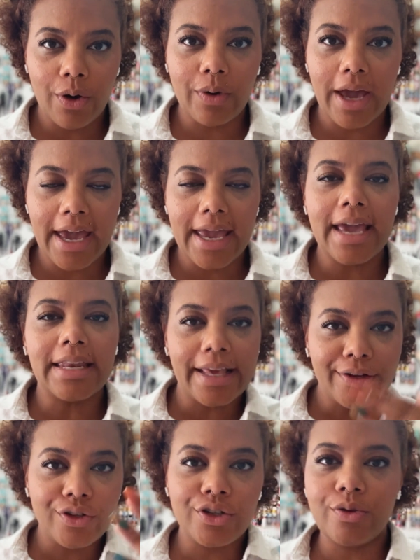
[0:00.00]
okay, and
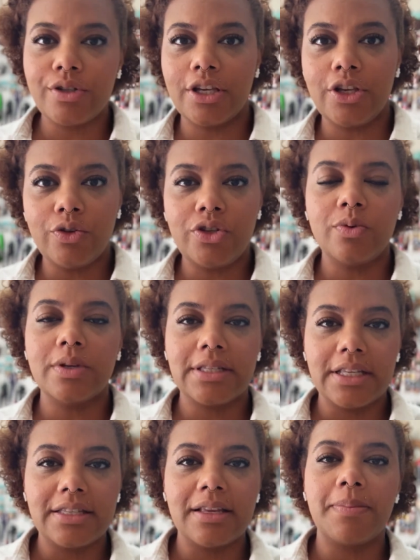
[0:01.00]
introducing you to a
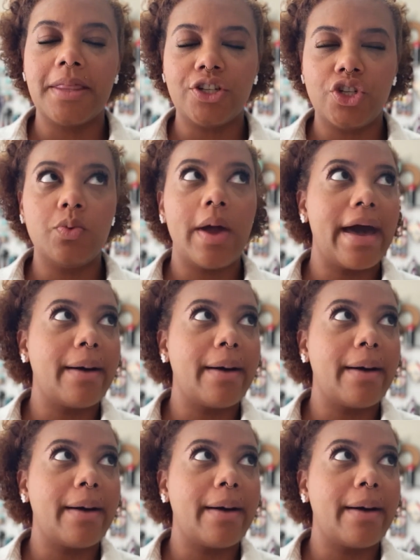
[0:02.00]
system that you